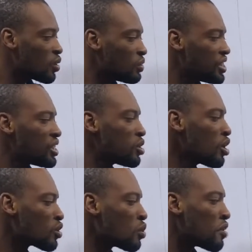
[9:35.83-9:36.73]
We need
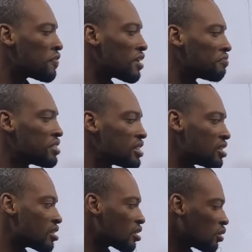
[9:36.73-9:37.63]
those who offer
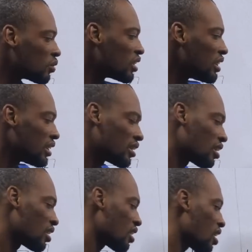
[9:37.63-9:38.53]
physics only.
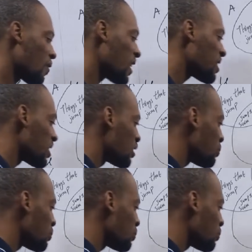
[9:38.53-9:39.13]
And that is